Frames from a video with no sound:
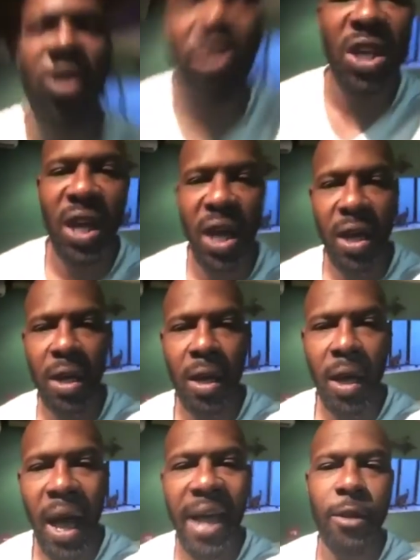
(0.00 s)

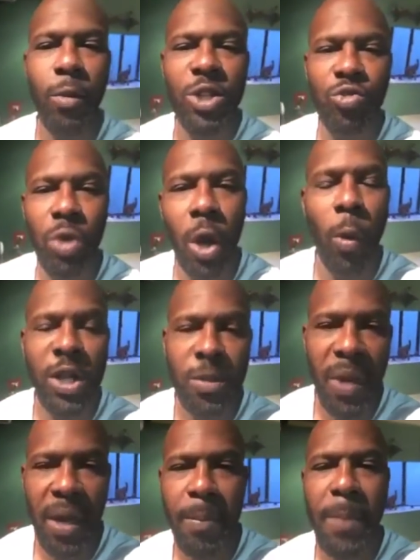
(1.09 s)
Grenada and it was, watch
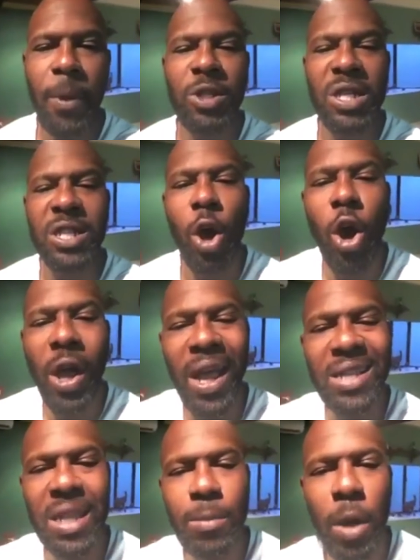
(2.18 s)
me, people used to say all kind
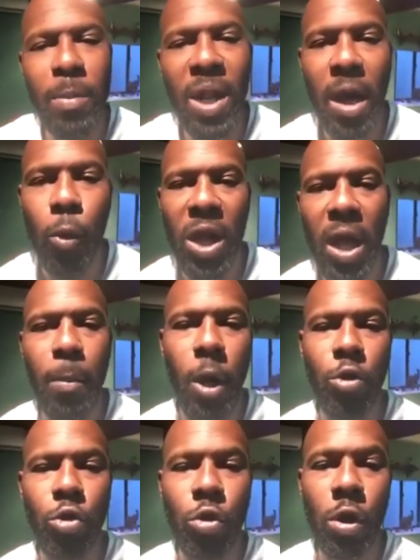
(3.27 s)
of things about William
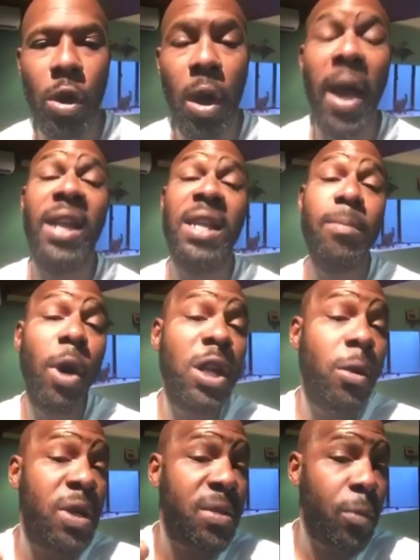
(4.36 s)
Monroe. And the
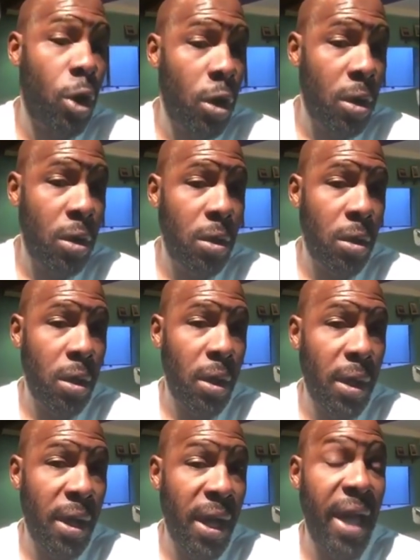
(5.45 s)
money was more.
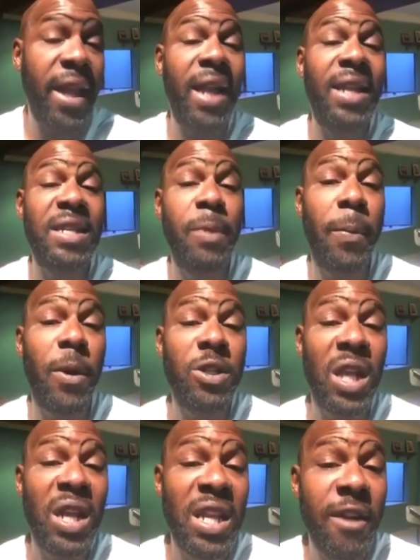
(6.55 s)
And at least people used
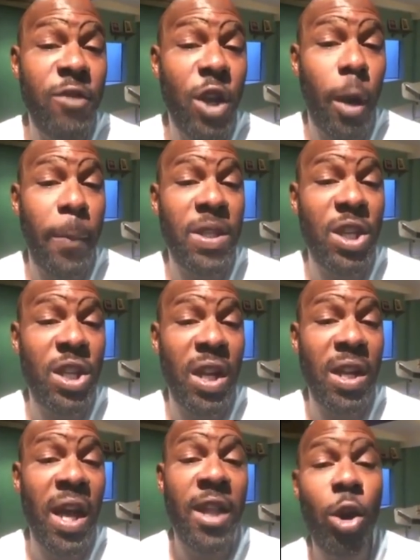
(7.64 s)
to leave the
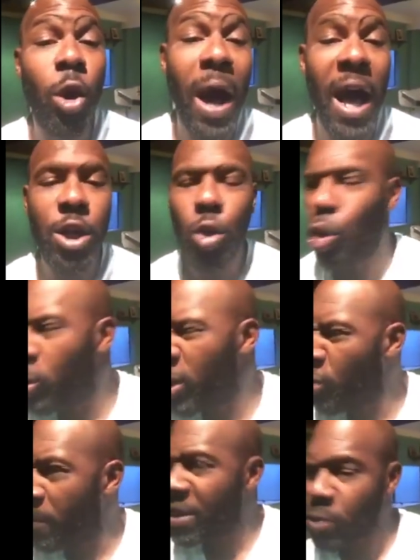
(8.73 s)
competition. They go argue, oh, they
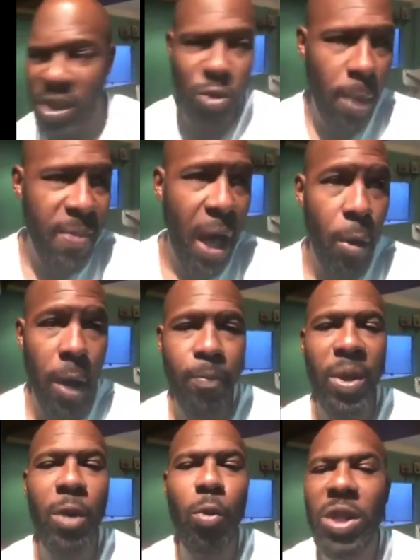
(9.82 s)
robbed this one, they robbed that one.
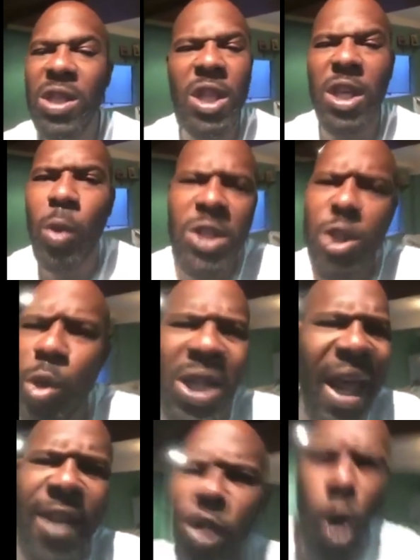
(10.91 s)
But they wasn't doing it
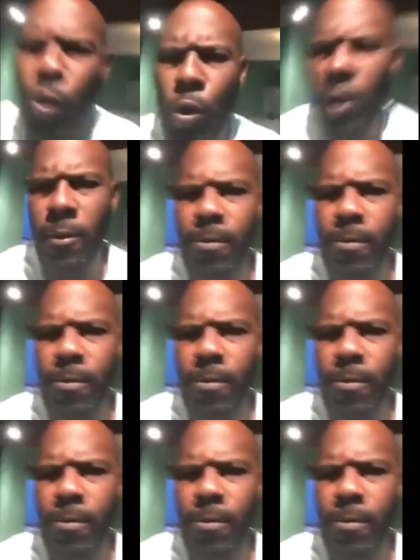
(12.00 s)
like now.